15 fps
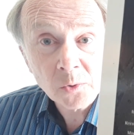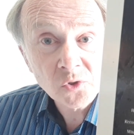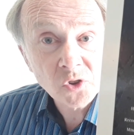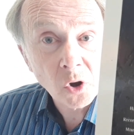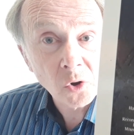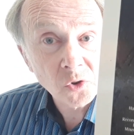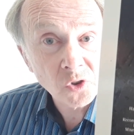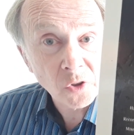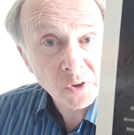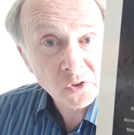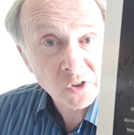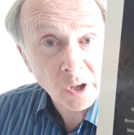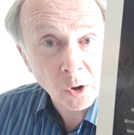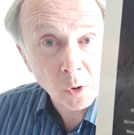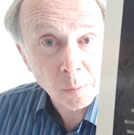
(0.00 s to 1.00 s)
songs on this
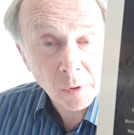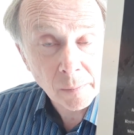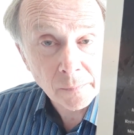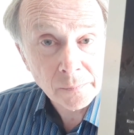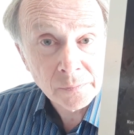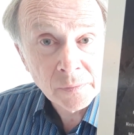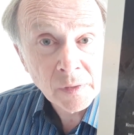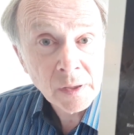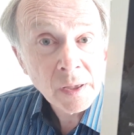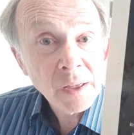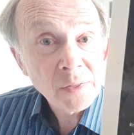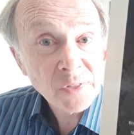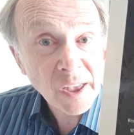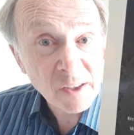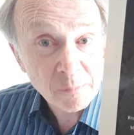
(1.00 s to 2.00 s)
album.
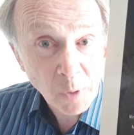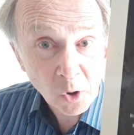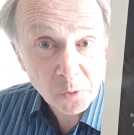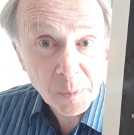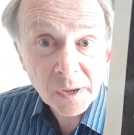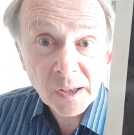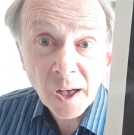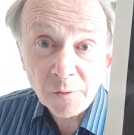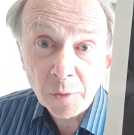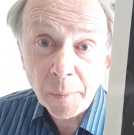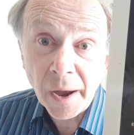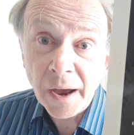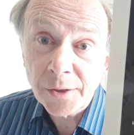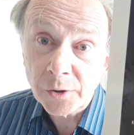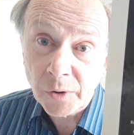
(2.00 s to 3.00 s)
They have both been covered
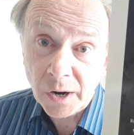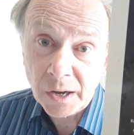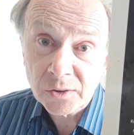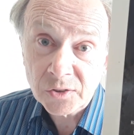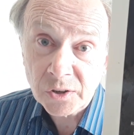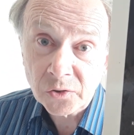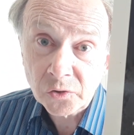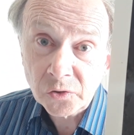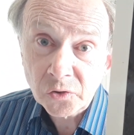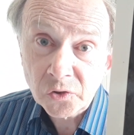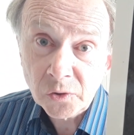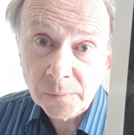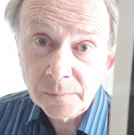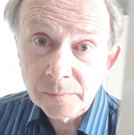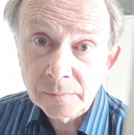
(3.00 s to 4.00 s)
by other artists.